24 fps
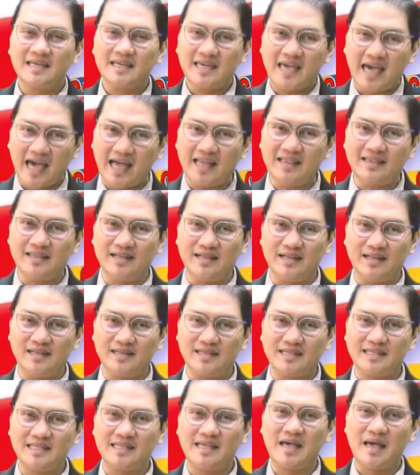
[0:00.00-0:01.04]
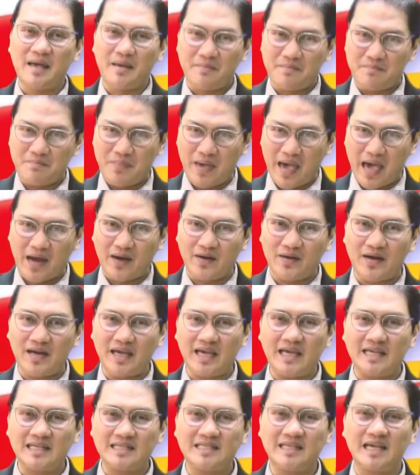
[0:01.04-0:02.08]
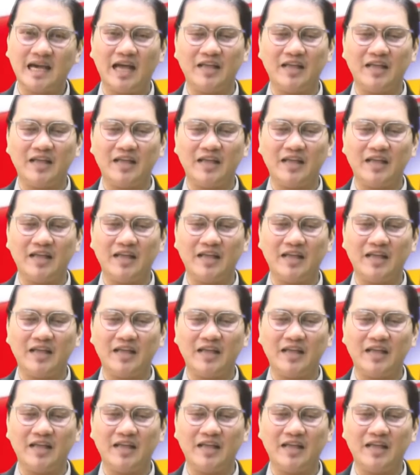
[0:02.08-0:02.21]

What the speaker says: candles, batteries,